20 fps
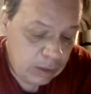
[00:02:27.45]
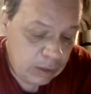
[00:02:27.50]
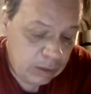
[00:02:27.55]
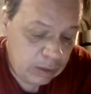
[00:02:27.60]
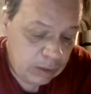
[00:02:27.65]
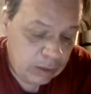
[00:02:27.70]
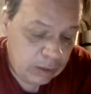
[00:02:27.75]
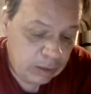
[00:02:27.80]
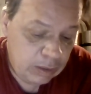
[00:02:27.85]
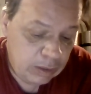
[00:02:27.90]

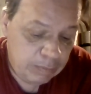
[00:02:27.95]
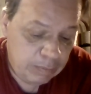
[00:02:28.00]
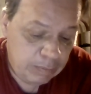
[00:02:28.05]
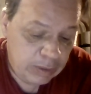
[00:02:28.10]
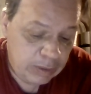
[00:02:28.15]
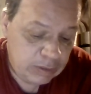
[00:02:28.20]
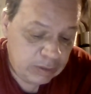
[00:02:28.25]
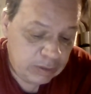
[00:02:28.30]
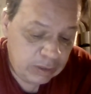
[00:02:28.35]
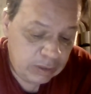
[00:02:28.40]
What
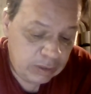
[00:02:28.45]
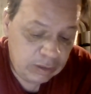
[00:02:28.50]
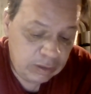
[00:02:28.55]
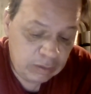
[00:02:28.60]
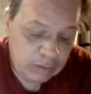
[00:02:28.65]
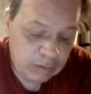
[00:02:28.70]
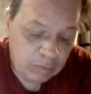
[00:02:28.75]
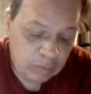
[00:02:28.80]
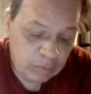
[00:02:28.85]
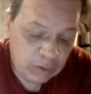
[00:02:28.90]

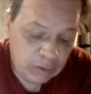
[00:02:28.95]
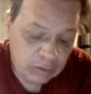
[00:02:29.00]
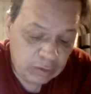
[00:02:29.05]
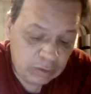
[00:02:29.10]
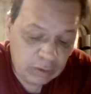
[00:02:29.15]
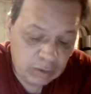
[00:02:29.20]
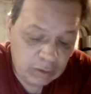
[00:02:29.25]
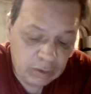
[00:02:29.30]
the